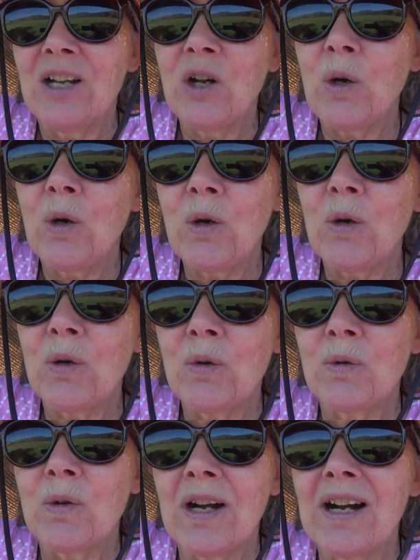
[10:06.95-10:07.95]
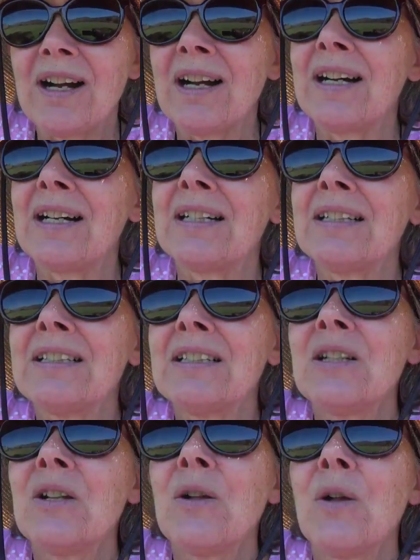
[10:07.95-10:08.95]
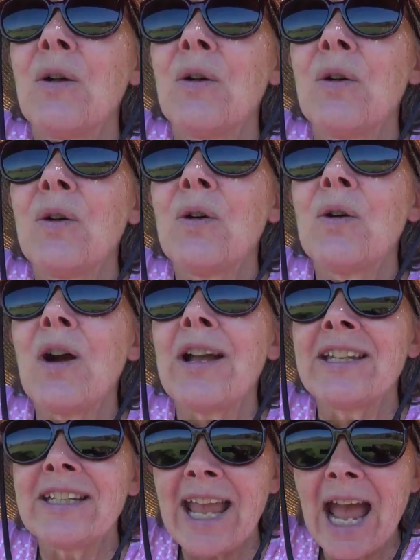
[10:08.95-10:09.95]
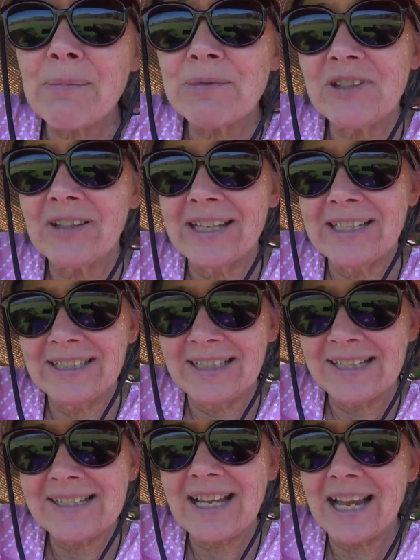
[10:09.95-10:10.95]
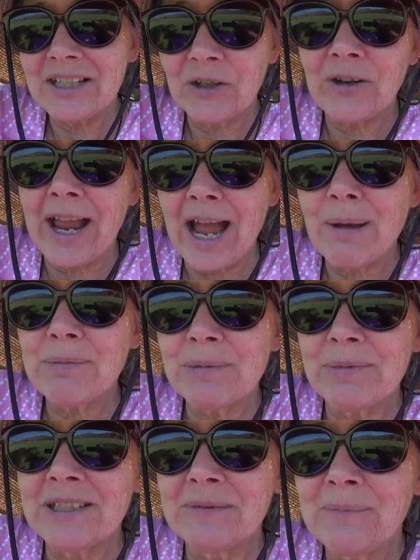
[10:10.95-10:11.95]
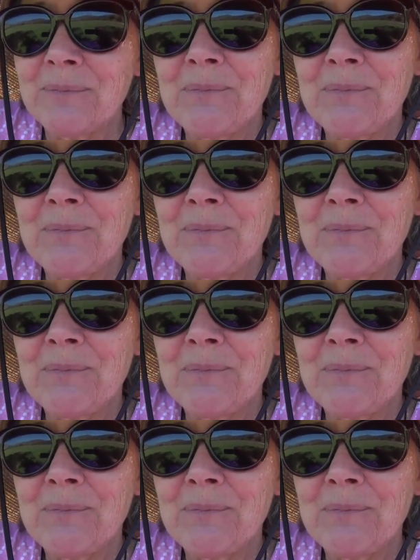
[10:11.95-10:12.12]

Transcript: who encapsulated inside her abdomen.